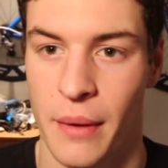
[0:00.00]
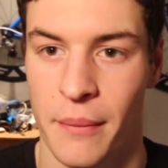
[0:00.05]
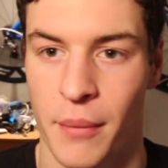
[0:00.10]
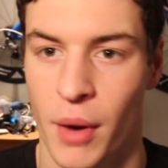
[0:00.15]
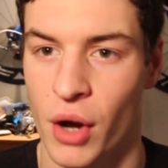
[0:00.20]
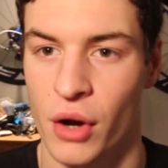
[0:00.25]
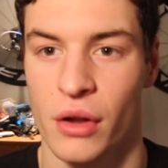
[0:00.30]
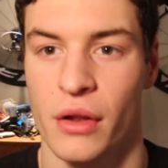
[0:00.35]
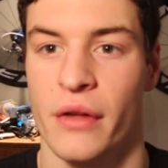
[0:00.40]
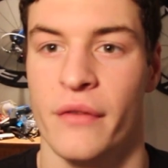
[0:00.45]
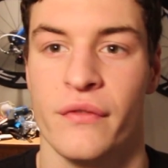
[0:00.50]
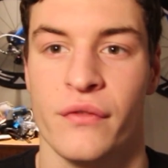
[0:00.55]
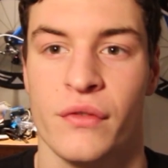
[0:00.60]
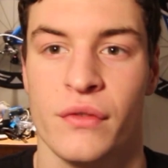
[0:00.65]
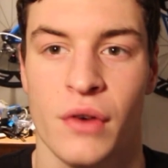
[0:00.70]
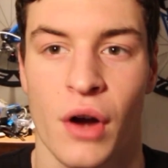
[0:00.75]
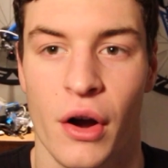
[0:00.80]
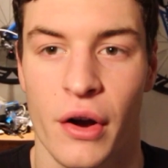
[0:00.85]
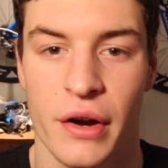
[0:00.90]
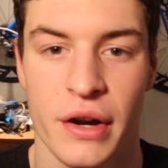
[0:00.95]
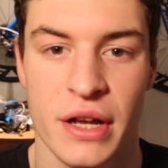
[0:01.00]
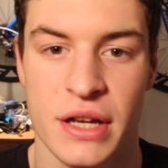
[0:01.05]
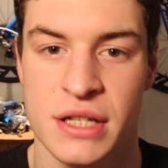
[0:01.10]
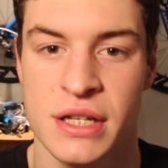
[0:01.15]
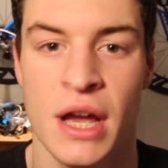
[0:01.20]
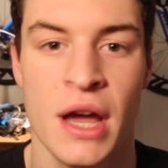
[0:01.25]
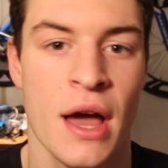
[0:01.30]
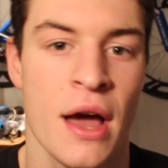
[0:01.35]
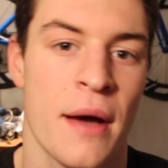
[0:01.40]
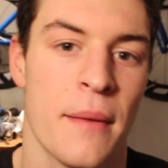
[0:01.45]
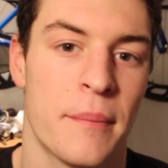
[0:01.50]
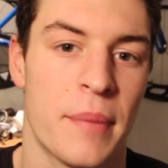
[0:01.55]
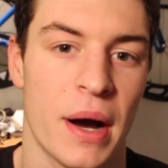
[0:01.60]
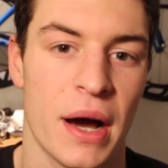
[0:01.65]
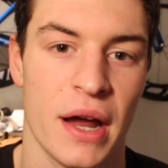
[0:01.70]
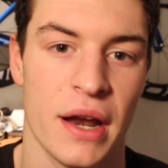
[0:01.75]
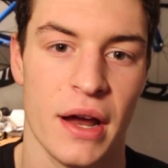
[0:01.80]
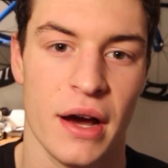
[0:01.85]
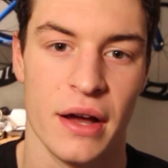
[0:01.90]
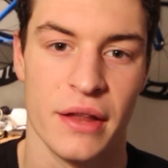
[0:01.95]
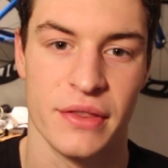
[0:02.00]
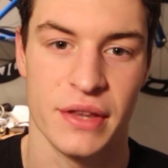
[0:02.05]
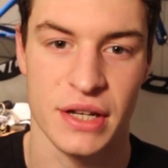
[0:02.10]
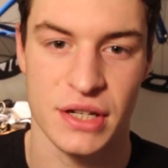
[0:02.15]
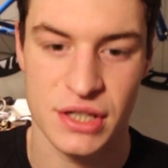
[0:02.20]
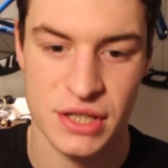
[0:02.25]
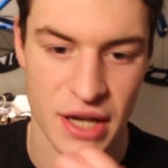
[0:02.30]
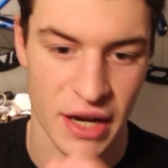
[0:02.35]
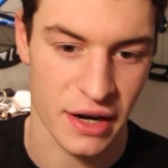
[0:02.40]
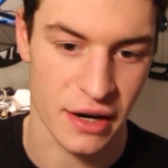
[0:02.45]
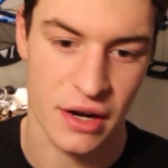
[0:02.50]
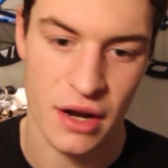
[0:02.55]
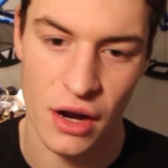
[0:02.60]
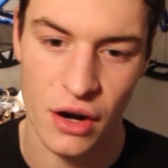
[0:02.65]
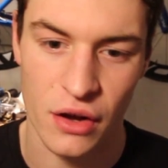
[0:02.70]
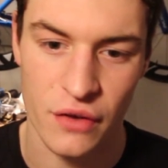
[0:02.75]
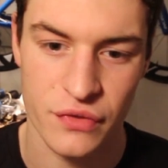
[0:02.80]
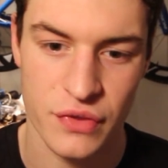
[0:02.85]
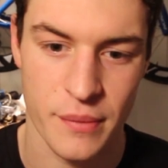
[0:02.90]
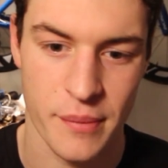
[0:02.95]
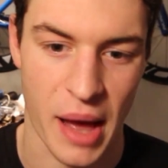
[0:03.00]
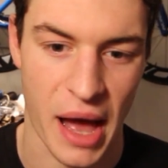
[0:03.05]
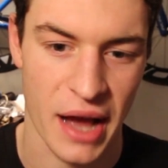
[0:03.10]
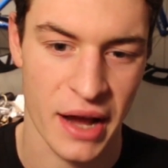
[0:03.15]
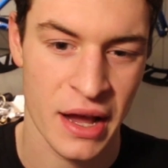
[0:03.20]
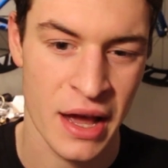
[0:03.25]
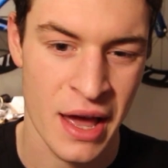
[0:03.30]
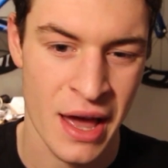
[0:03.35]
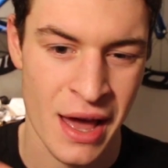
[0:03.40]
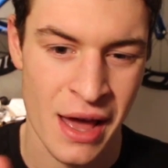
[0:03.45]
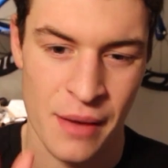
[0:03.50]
what model of car it is, but they just kind of cut off the back,